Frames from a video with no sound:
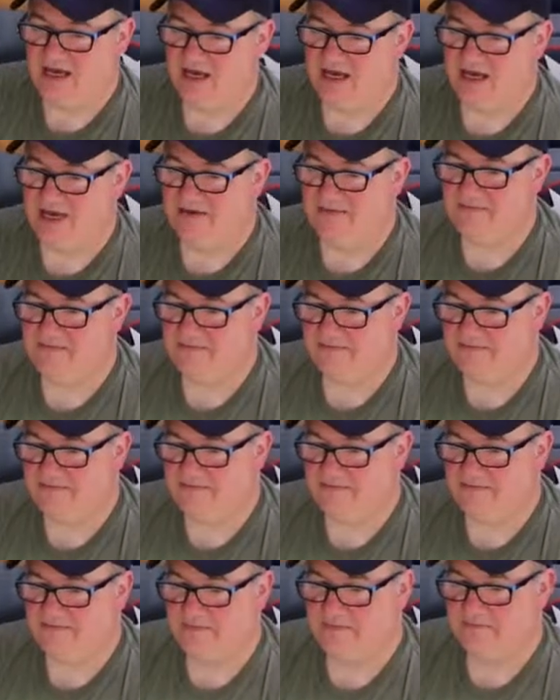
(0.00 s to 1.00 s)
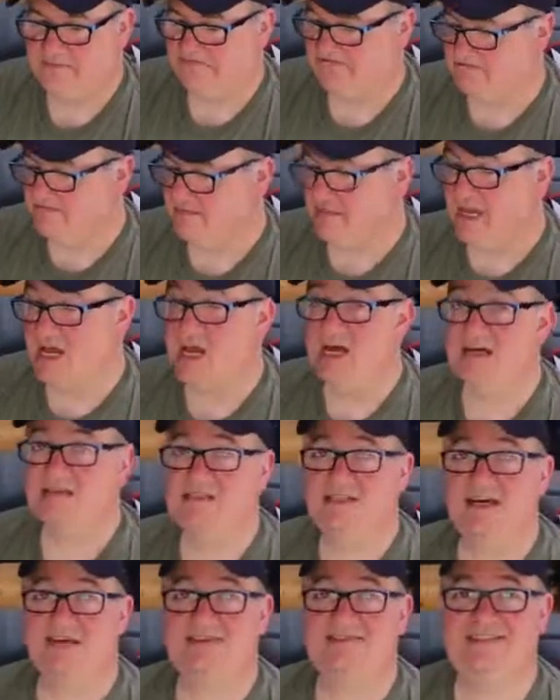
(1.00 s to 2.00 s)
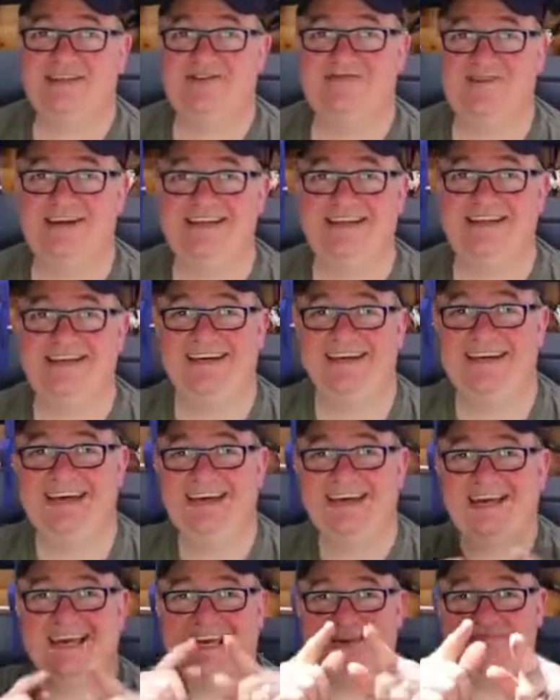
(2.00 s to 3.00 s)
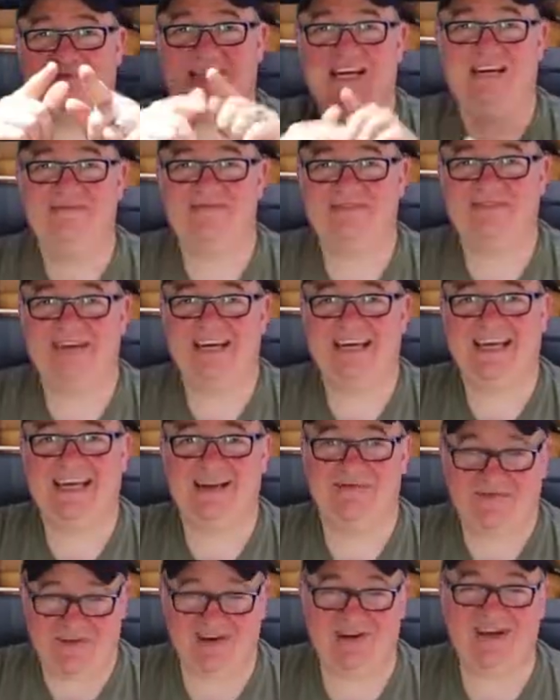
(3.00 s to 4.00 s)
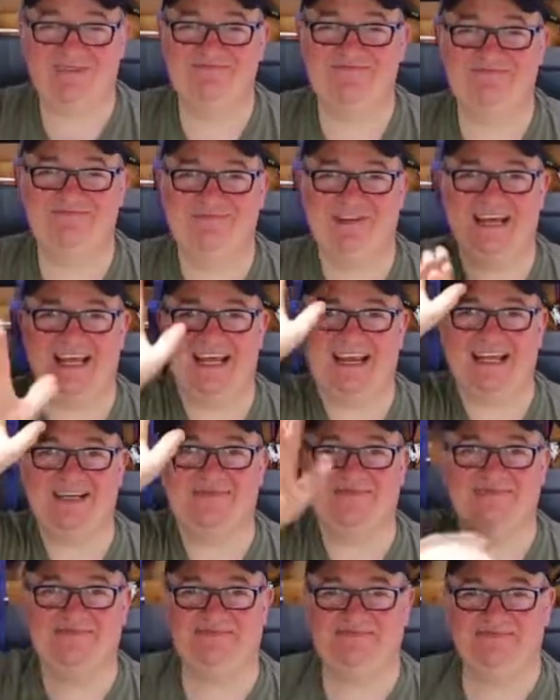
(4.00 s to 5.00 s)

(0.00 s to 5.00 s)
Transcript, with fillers: um, yeah so until then keep safe and keep flying see you later